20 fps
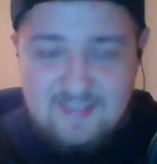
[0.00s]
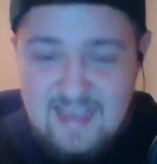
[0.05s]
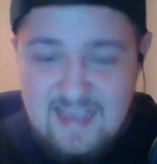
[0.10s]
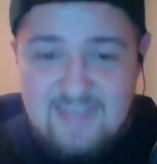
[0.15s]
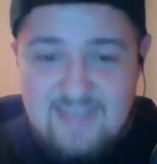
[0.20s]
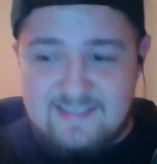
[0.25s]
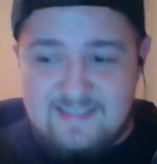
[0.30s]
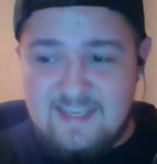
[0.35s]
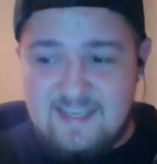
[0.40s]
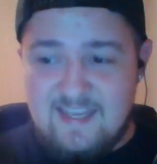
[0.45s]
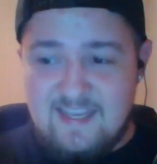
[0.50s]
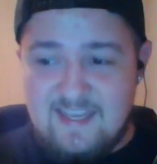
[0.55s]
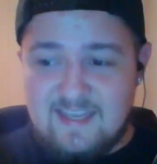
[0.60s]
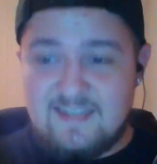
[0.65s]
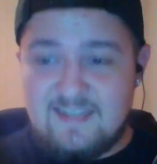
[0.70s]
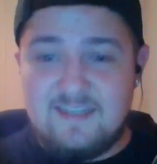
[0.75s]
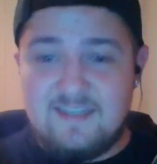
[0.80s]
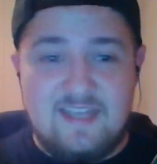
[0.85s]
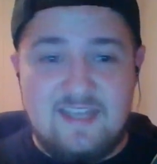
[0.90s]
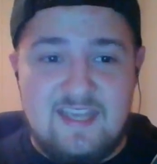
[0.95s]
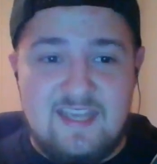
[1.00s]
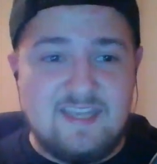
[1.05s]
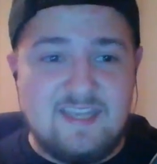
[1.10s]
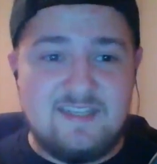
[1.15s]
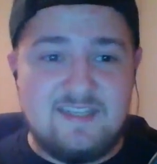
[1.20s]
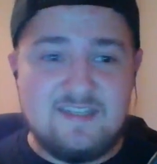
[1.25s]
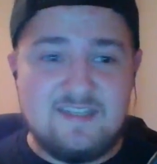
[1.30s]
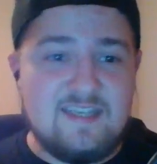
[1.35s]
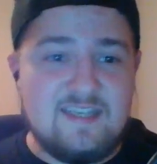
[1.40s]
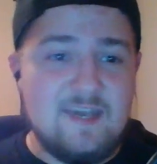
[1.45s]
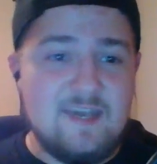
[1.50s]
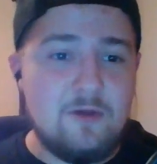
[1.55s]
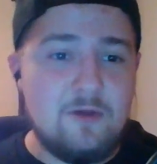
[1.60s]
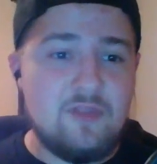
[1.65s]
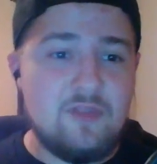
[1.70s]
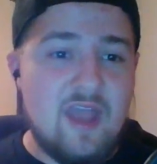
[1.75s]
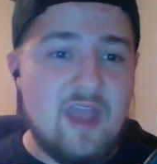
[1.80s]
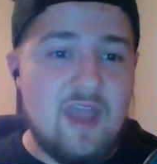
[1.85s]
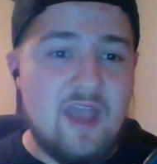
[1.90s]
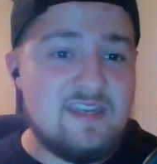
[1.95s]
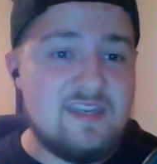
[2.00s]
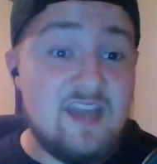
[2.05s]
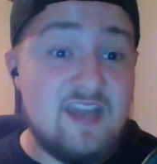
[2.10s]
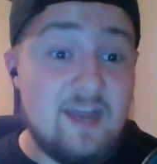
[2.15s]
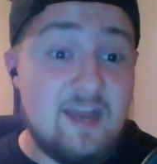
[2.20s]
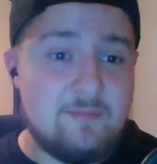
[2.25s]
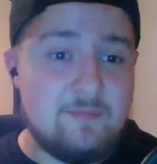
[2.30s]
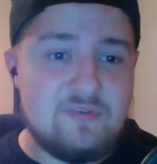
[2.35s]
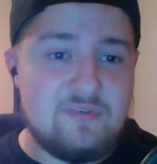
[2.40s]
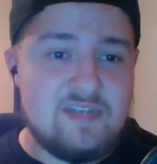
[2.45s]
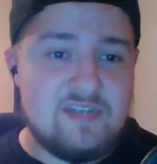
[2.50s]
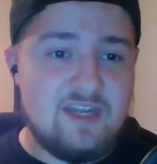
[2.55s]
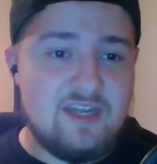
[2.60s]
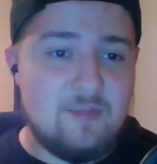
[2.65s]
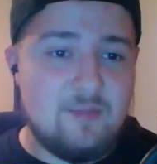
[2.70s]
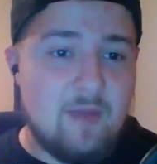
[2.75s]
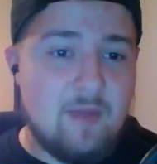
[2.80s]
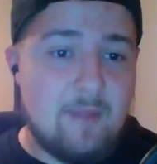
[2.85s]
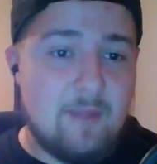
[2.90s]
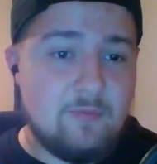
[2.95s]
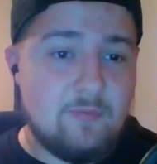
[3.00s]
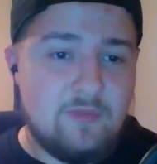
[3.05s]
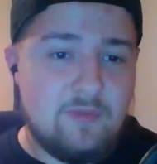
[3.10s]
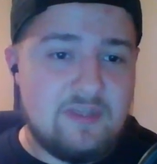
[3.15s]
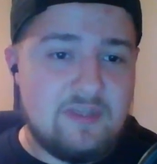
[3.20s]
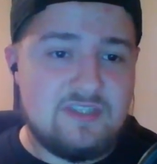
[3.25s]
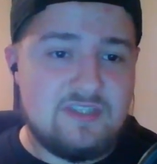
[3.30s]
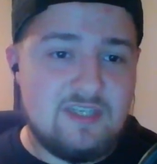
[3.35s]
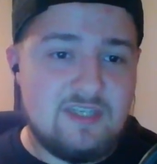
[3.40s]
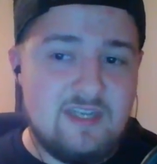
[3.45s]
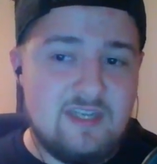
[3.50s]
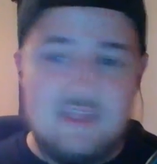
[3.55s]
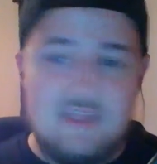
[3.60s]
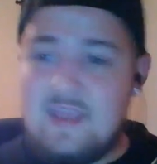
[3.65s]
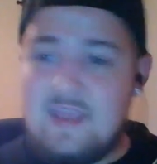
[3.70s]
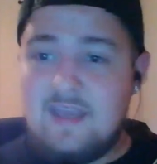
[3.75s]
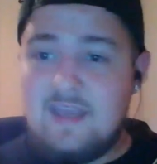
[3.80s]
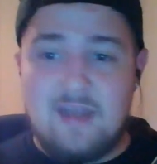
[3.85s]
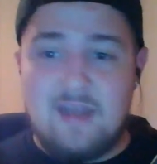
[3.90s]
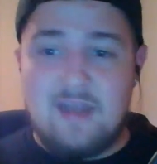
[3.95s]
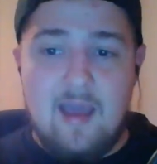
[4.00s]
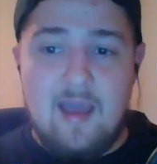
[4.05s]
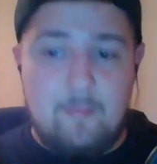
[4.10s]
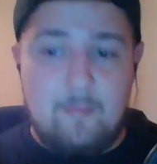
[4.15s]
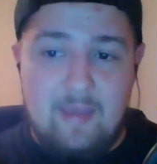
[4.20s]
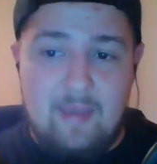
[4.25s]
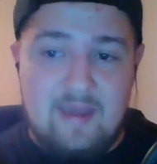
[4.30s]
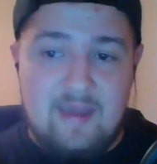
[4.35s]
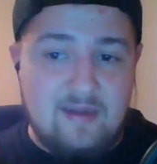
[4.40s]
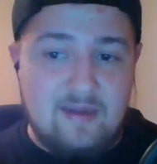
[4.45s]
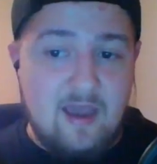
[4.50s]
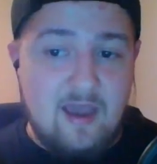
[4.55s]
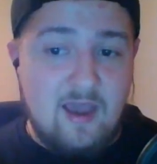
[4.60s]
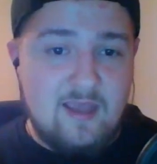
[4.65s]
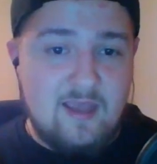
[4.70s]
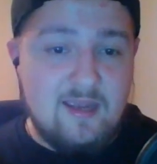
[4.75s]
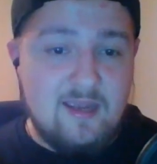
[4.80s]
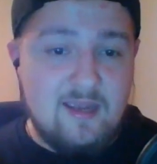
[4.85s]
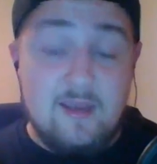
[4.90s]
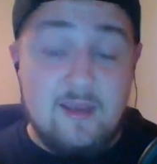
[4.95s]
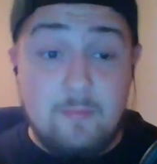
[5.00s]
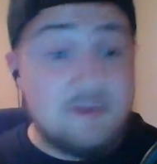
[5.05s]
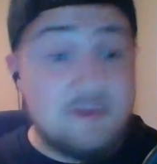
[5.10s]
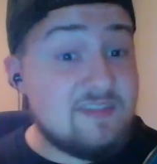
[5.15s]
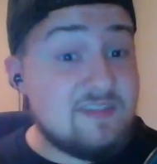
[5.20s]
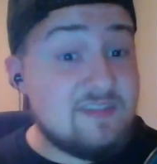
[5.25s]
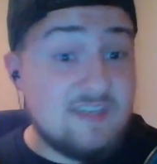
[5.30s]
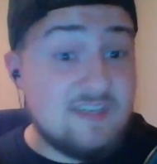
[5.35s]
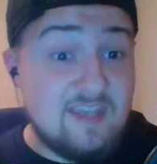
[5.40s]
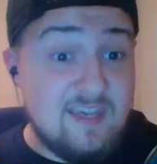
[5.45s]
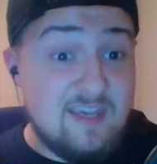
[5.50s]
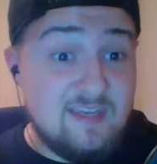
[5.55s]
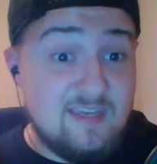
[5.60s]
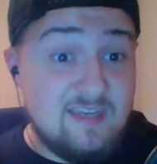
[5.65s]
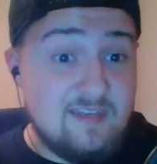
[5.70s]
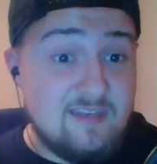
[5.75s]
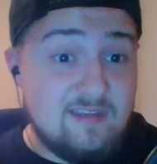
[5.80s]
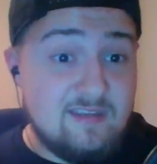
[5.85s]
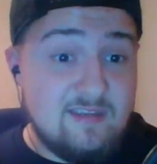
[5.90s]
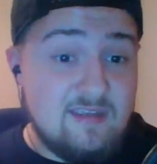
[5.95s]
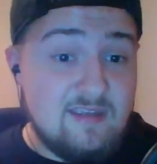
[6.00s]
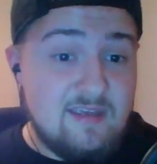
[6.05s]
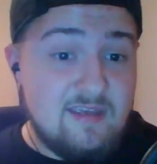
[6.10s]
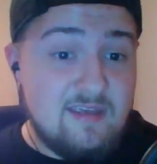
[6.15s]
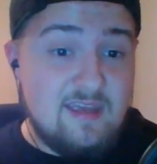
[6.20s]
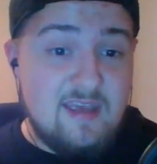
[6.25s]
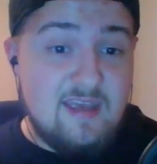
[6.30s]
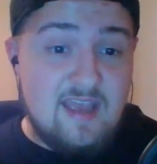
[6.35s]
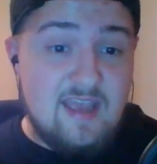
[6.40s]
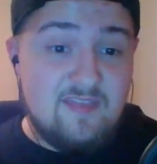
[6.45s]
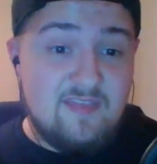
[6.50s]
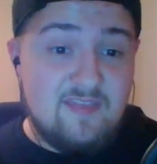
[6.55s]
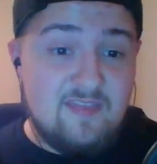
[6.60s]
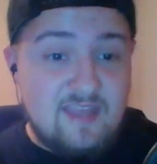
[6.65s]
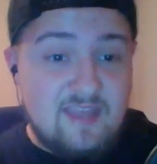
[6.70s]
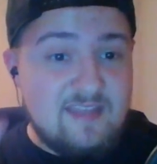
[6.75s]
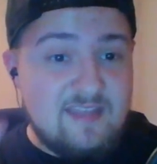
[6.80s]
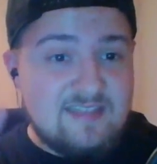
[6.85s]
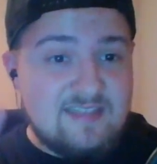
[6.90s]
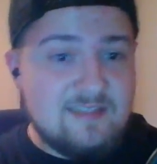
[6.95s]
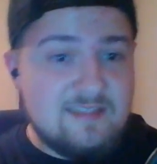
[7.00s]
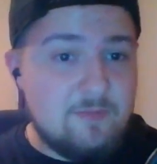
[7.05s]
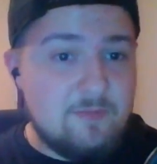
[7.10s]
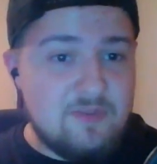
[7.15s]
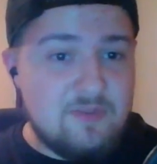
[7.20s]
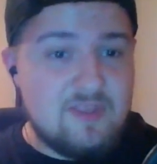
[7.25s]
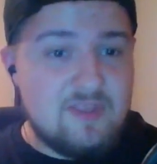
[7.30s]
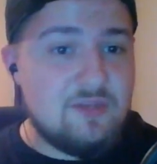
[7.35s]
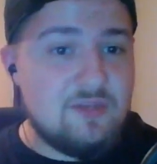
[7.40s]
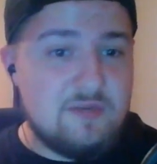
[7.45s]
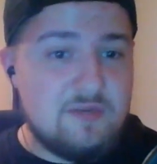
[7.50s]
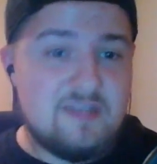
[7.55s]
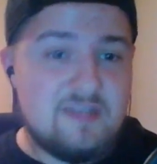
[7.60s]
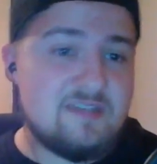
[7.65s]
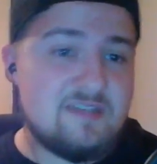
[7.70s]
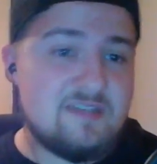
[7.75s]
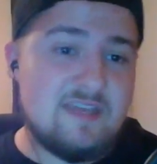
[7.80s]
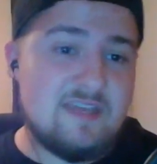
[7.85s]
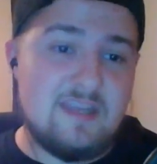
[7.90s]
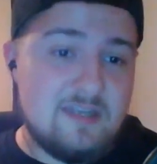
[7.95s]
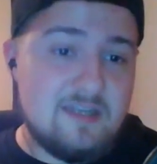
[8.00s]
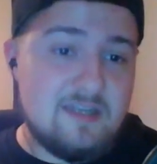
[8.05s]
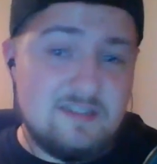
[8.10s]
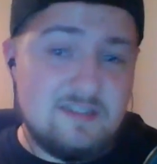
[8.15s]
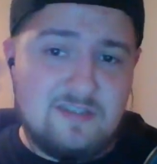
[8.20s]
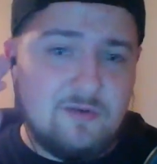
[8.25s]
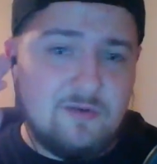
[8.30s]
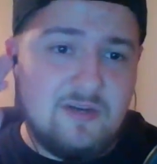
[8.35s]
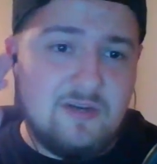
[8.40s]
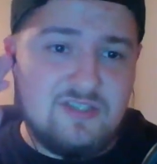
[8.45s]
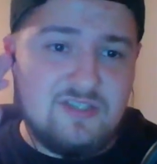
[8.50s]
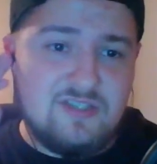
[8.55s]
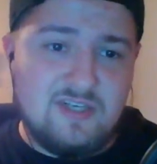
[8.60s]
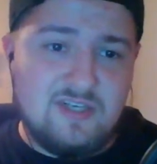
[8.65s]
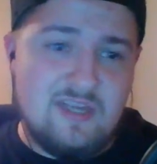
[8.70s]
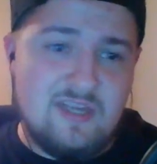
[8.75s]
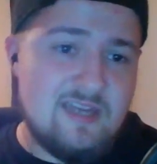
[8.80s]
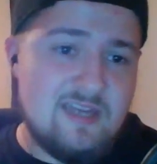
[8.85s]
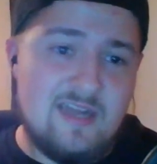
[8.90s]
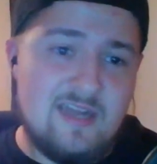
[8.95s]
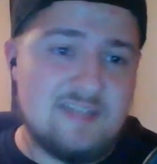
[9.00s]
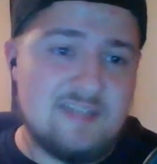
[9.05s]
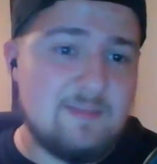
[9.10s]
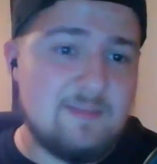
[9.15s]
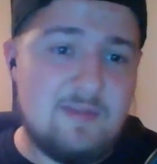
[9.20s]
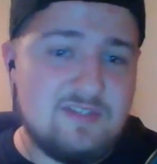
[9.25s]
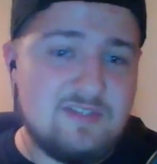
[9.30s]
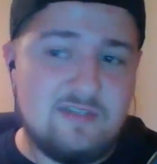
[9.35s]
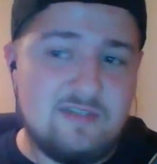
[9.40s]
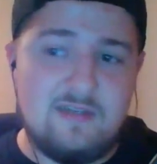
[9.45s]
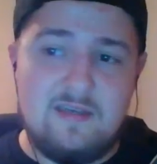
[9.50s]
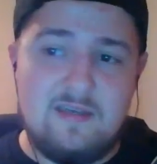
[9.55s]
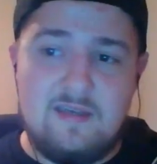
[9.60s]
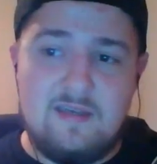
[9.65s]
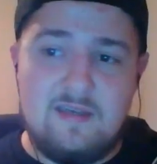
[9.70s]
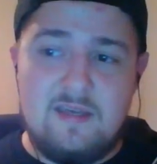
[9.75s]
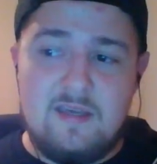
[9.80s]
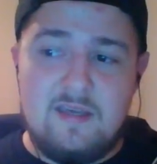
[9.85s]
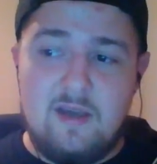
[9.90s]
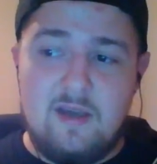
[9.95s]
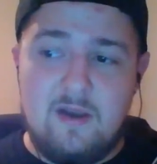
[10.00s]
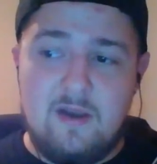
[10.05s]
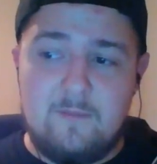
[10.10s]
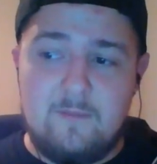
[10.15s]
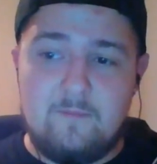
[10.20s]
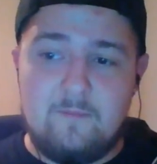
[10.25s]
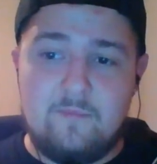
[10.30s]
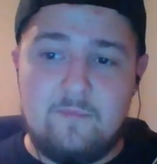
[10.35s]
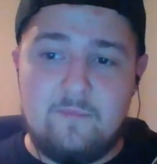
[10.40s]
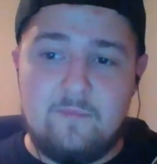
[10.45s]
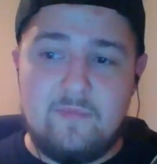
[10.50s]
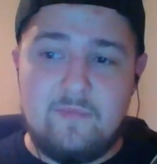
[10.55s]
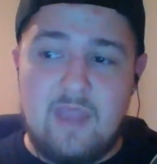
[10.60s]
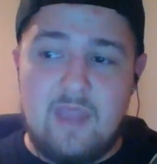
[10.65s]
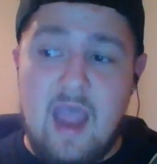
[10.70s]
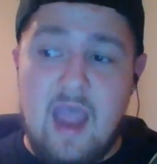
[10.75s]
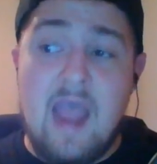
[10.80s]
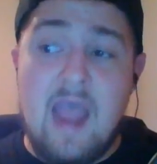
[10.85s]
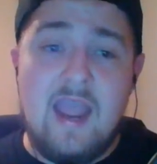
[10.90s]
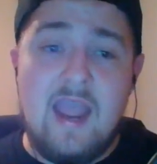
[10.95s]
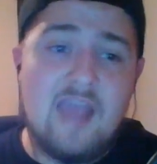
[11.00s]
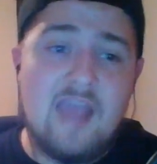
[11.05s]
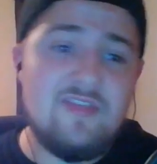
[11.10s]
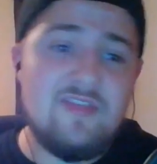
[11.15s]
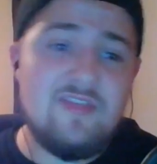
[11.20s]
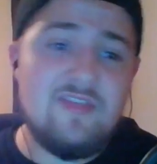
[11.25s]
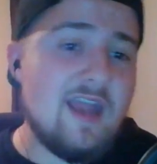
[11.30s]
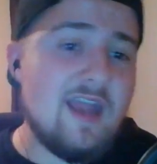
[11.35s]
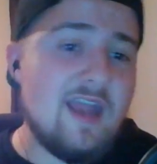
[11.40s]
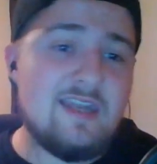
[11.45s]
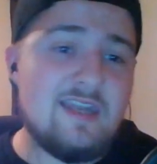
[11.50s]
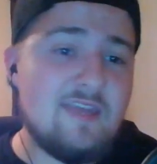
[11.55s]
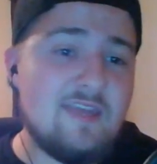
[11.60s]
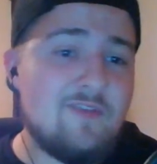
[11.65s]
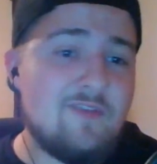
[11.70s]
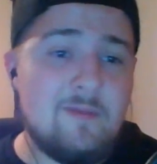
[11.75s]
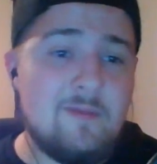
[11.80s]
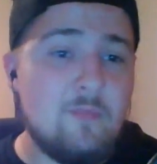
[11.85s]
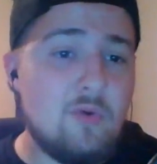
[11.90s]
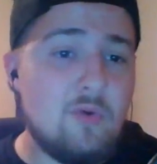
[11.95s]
yes, he can kill 99% of the population and not bat an eye, but he's a kid. And that's something that you need to take into consideration. And not to mention, I think I'd give him more